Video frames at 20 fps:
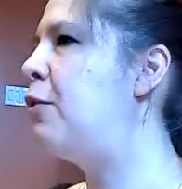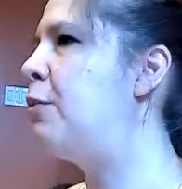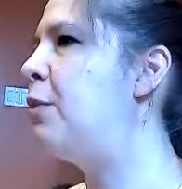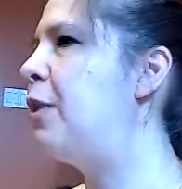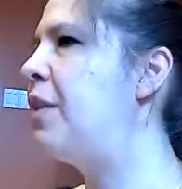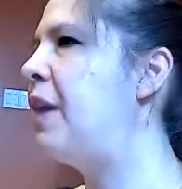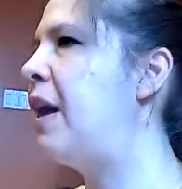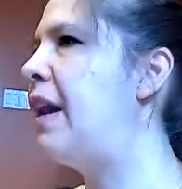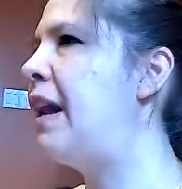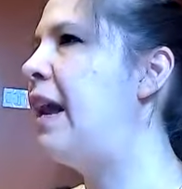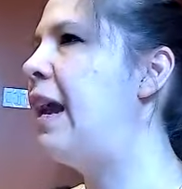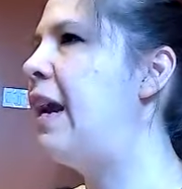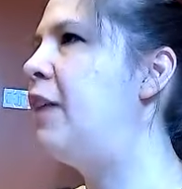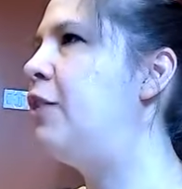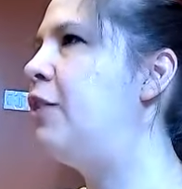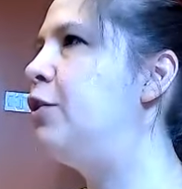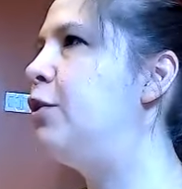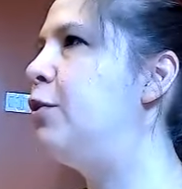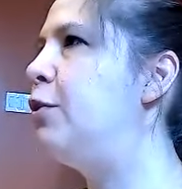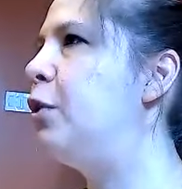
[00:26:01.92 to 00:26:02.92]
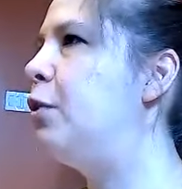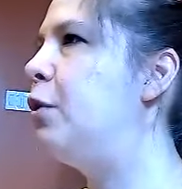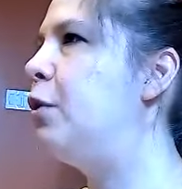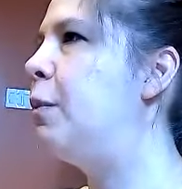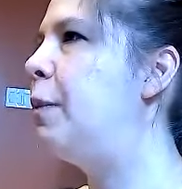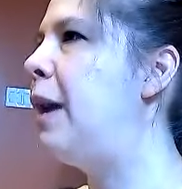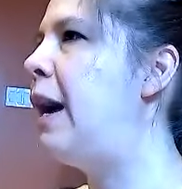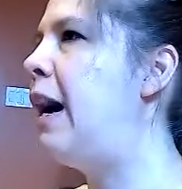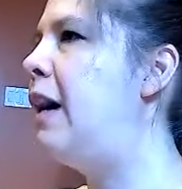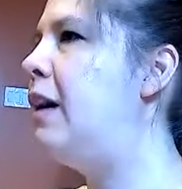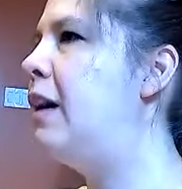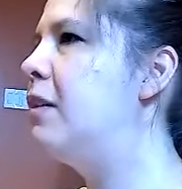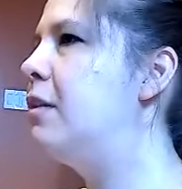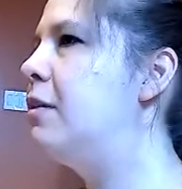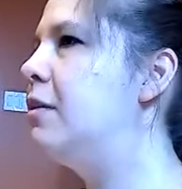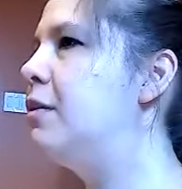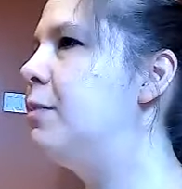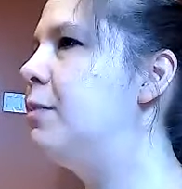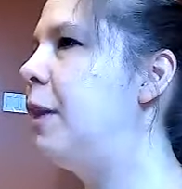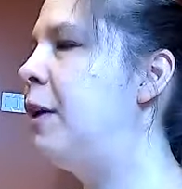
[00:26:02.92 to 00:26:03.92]
or bring that hand to your lower back,
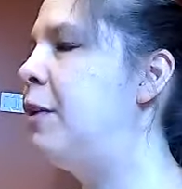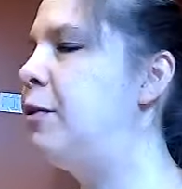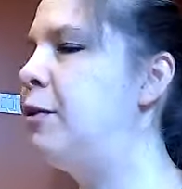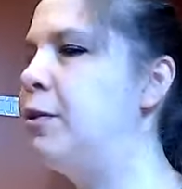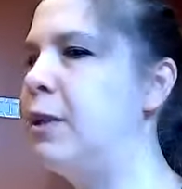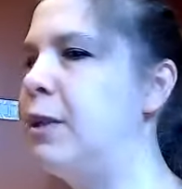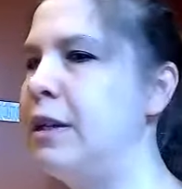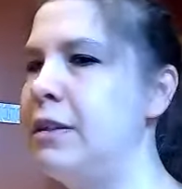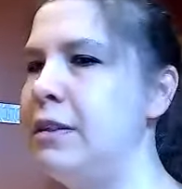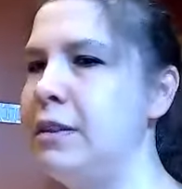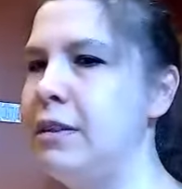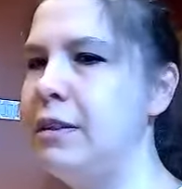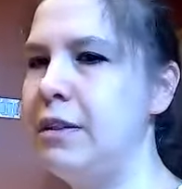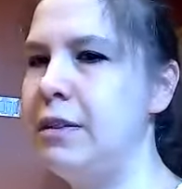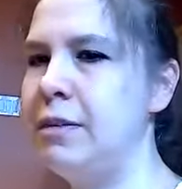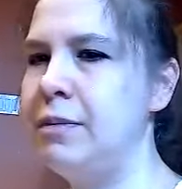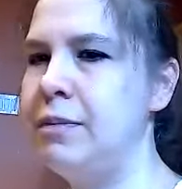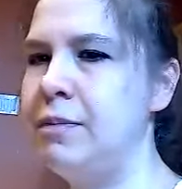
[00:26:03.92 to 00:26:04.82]
spinal twist.